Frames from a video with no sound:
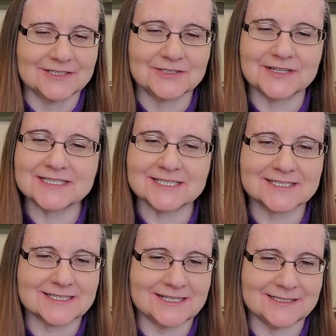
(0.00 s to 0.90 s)
Gracious
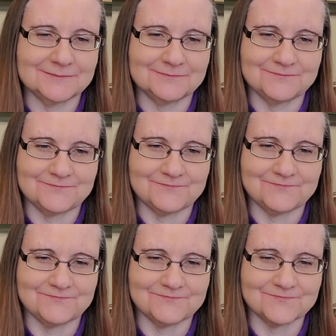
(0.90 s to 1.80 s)
God,
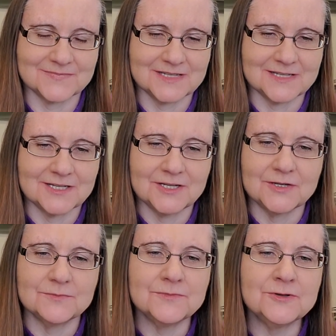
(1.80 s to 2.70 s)

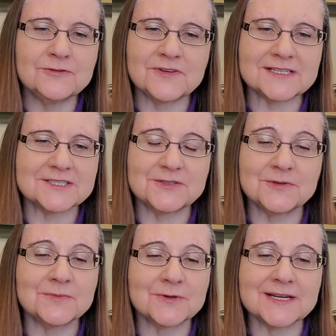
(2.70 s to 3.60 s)
move us
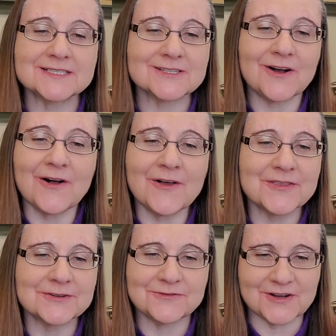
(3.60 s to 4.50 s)
to embrace all
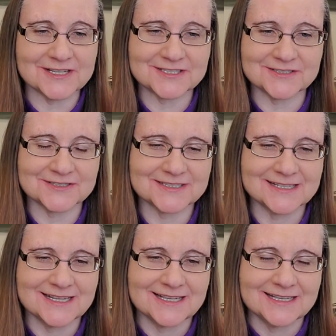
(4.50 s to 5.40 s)
that fosters
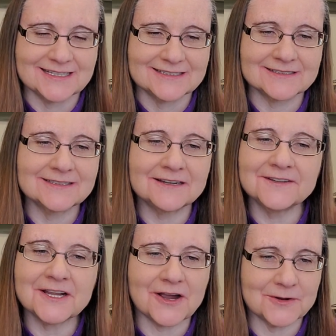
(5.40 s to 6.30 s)
the
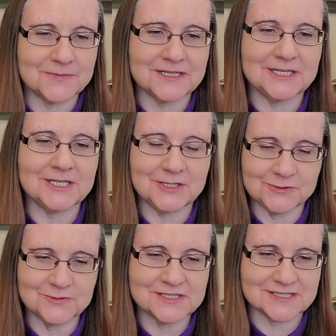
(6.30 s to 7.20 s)
loving harmony
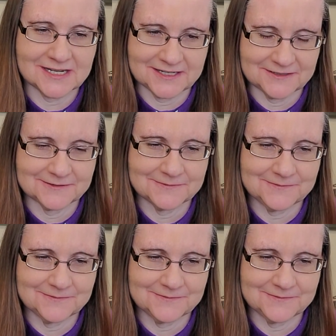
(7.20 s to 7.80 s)
you desire.